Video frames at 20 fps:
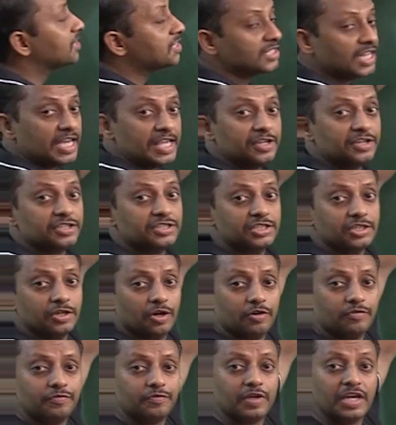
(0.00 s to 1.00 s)
is energy
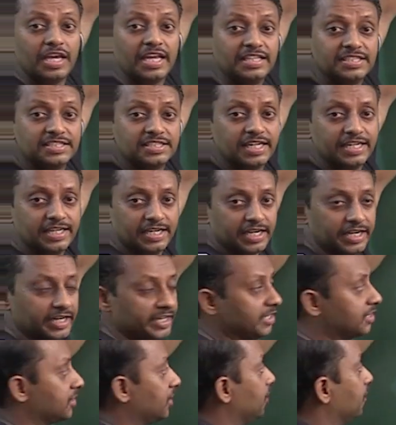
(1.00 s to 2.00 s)
of incident
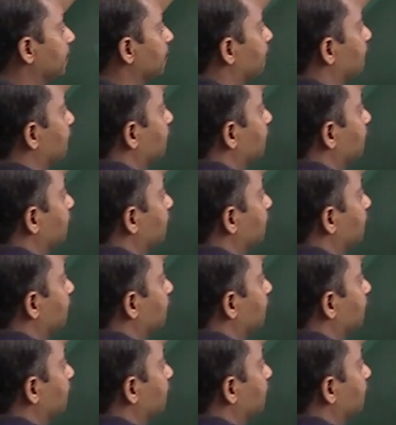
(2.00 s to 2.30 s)
radiation.